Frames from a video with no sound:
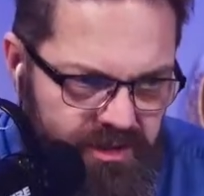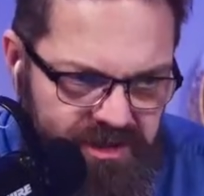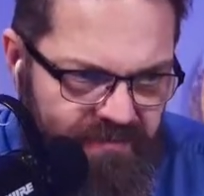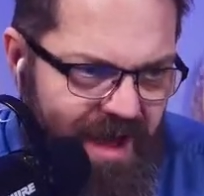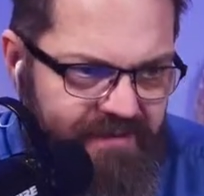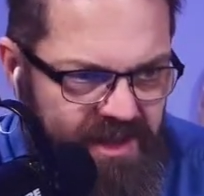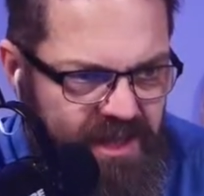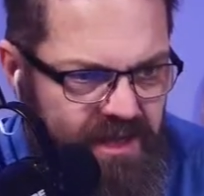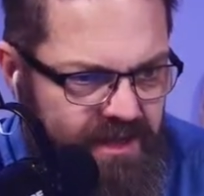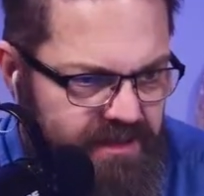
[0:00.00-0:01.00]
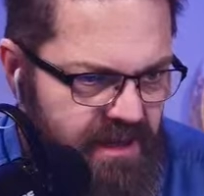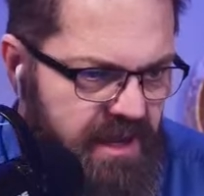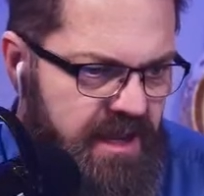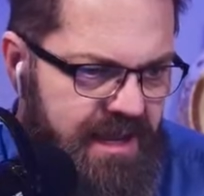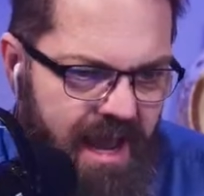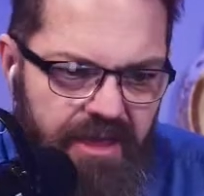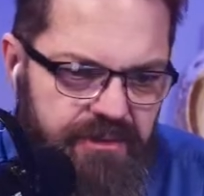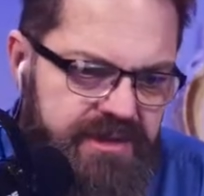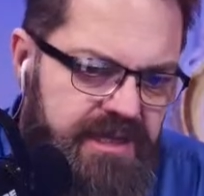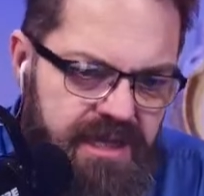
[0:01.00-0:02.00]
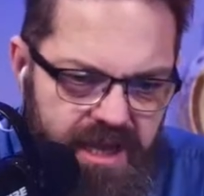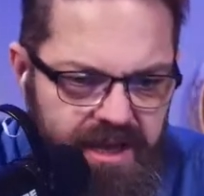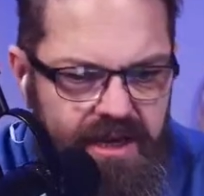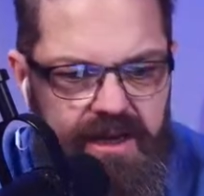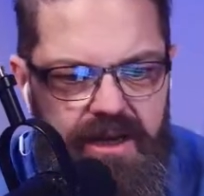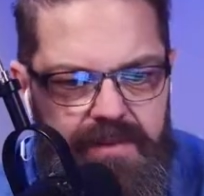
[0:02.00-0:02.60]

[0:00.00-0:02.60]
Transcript: Teresa of Avila and Catherine Siena.